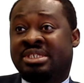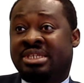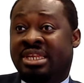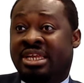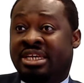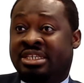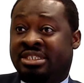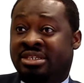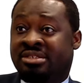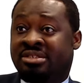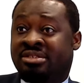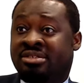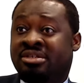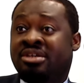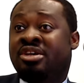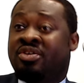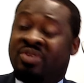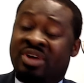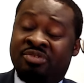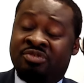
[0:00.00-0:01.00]
elections.
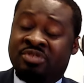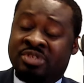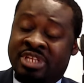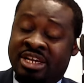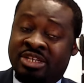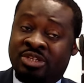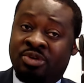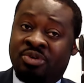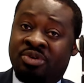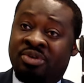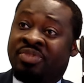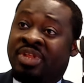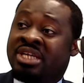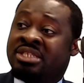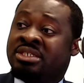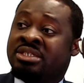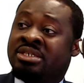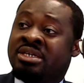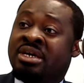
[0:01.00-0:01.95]
You have to take note of that.